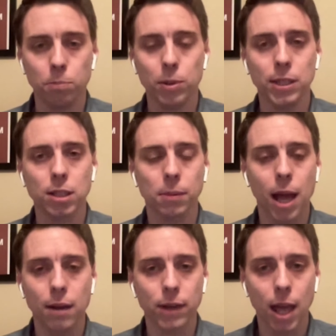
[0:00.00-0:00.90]
be some
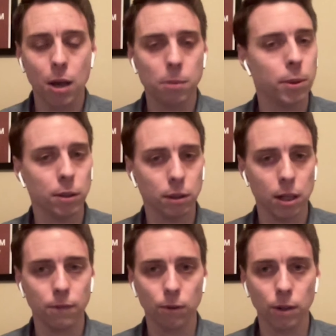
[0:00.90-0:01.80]
kind of
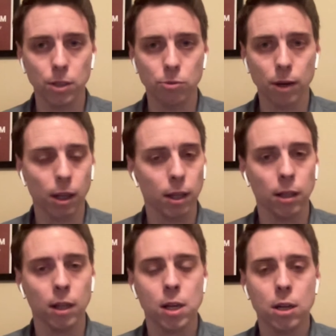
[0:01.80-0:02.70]
accountability for Israeli
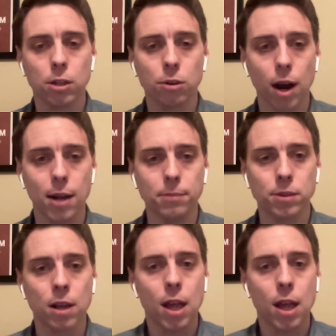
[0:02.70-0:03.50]
crimes,